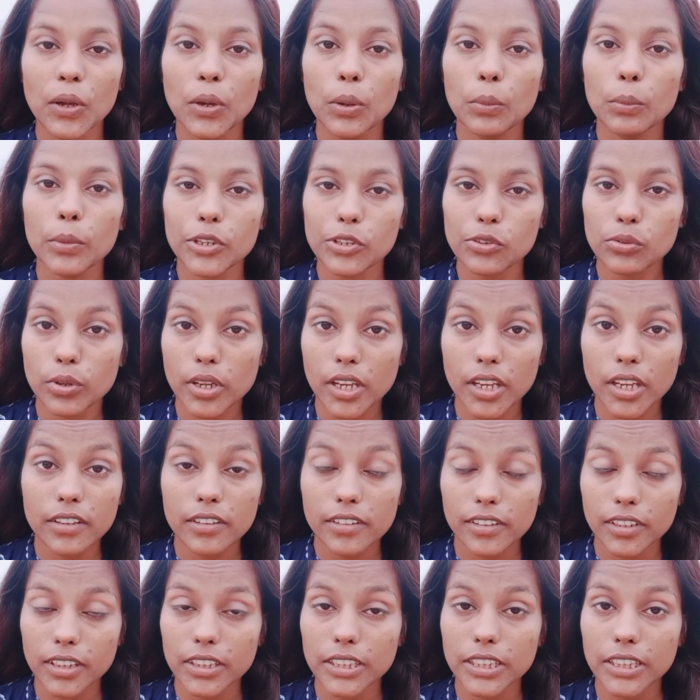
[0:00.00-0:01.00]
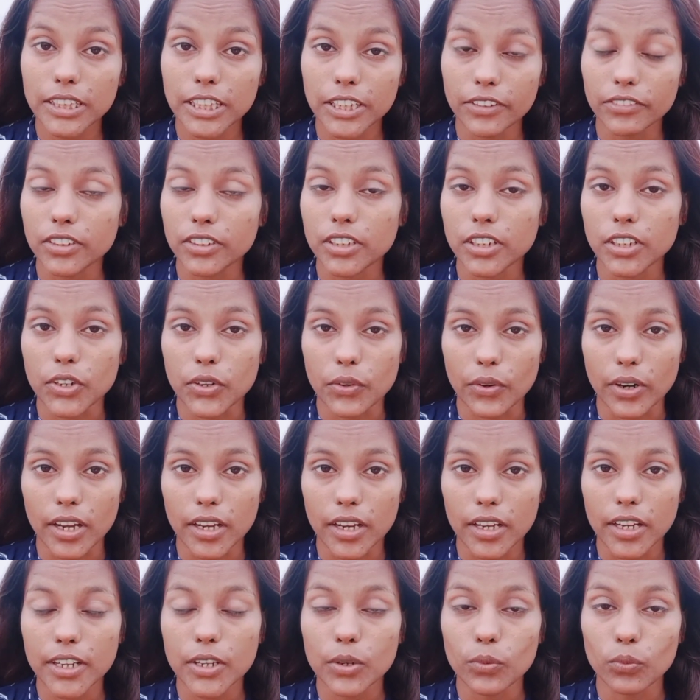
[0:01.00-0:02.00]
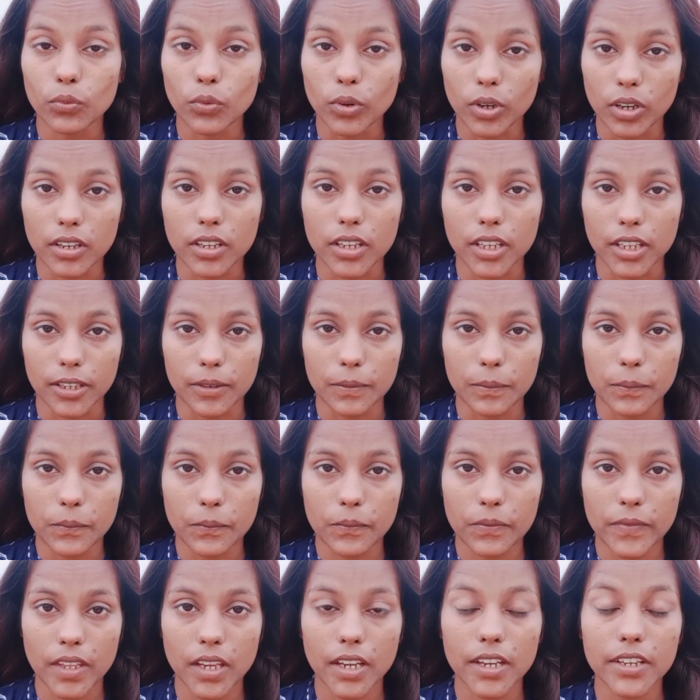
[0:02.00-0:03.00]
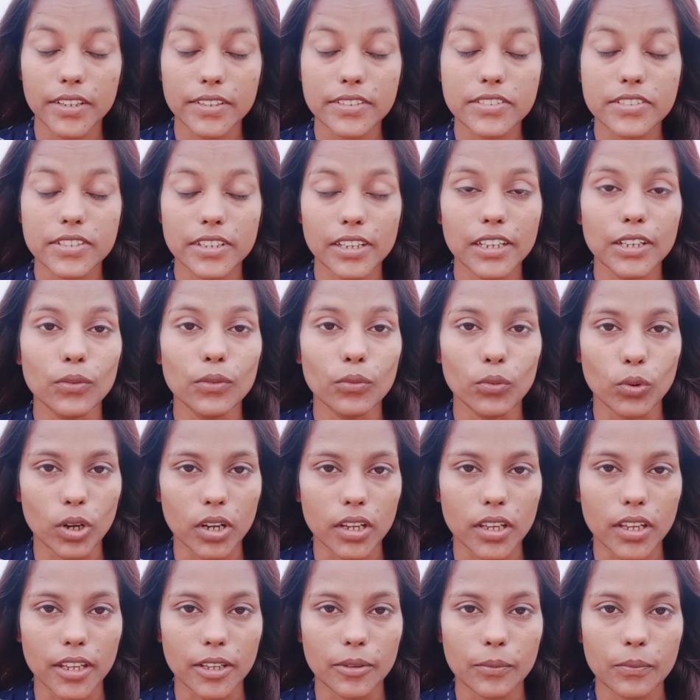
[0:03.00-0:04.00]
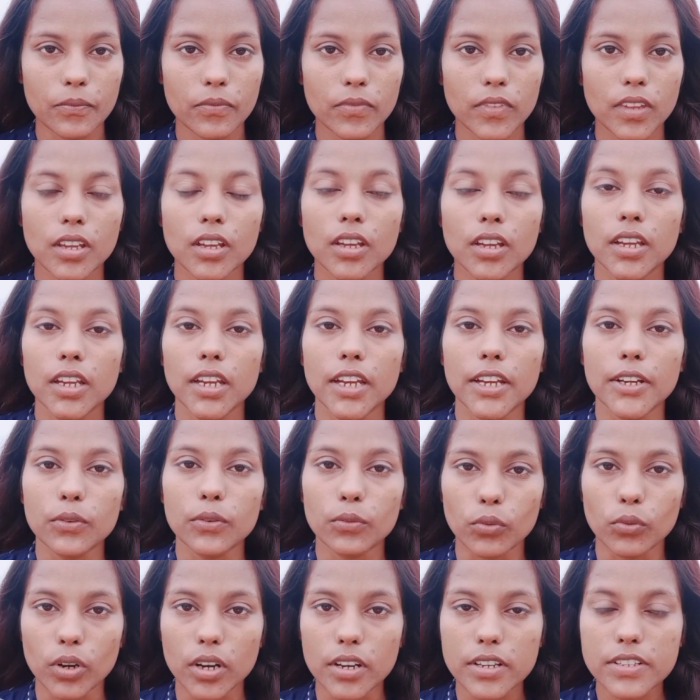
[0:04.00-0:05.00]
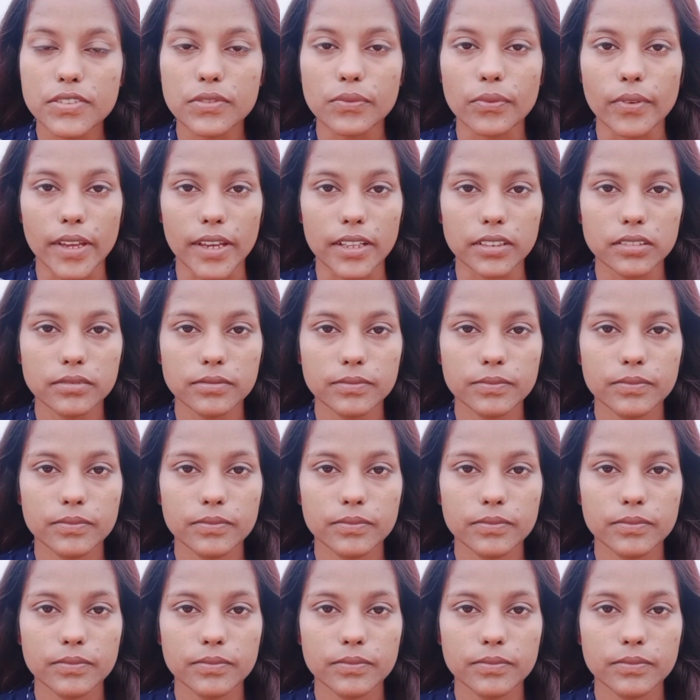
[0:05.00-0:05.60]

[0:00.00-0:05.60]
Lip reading: But you can really give it a try. It is really working. It works well.